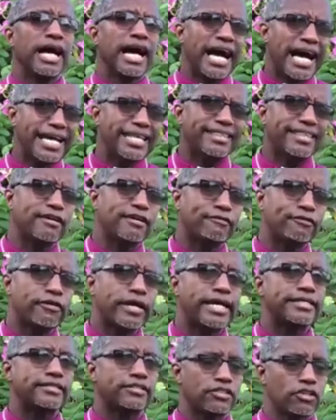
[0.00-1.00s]
I therefore
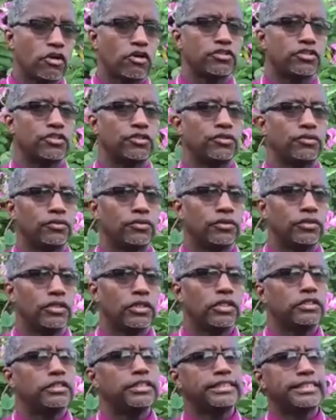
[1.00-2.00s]
exhort you
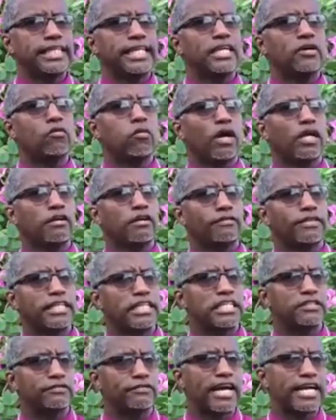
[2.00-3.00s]
to take one of
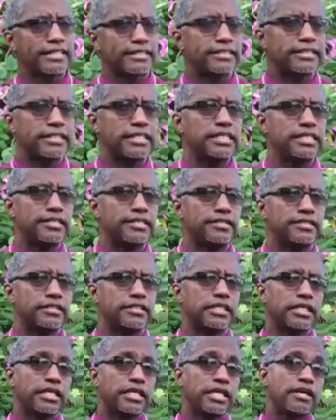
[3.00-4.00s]
these
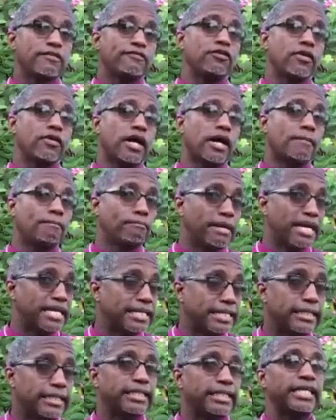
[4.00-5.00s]
vaccines if you are
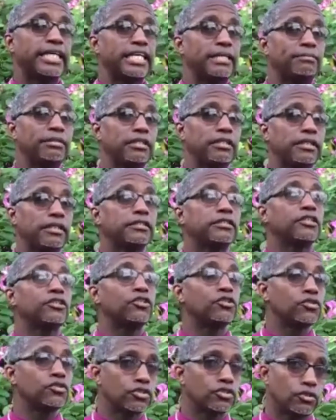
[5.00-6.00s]
medically able to
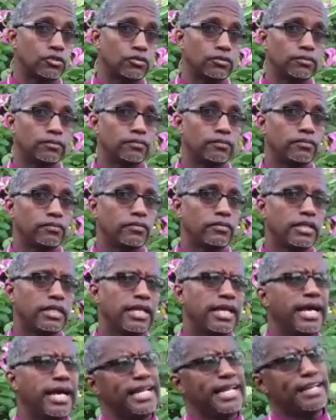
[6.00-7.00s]
do so.
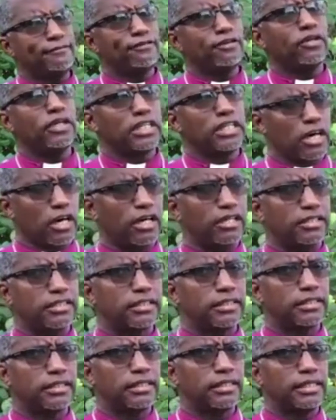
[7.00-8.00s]
And if you're not,
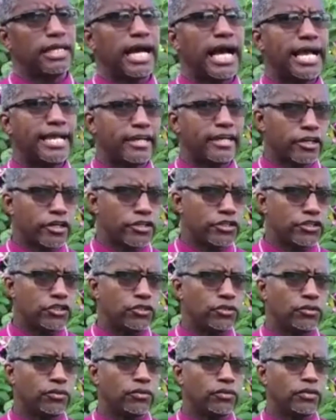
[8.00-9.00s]
I urge
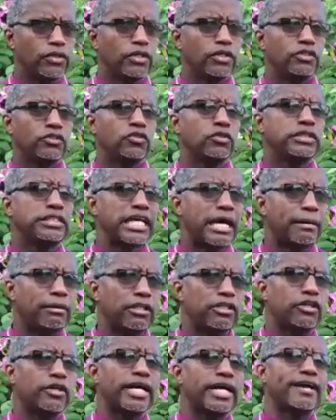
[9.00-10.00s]
you to
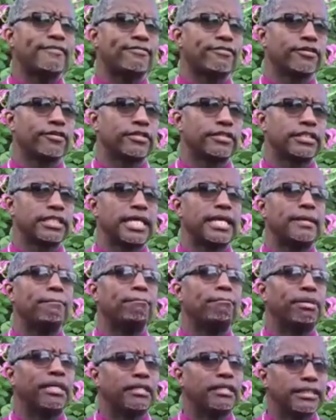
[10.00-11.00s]
double your efforts in
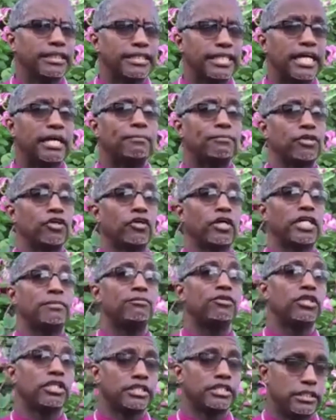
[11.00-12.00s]
building up your
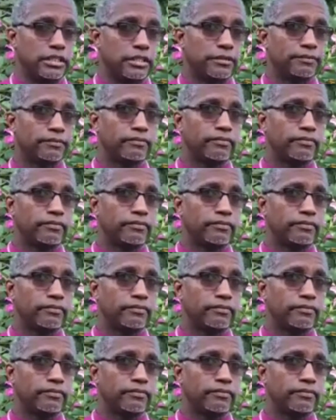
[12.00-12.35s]
immunity.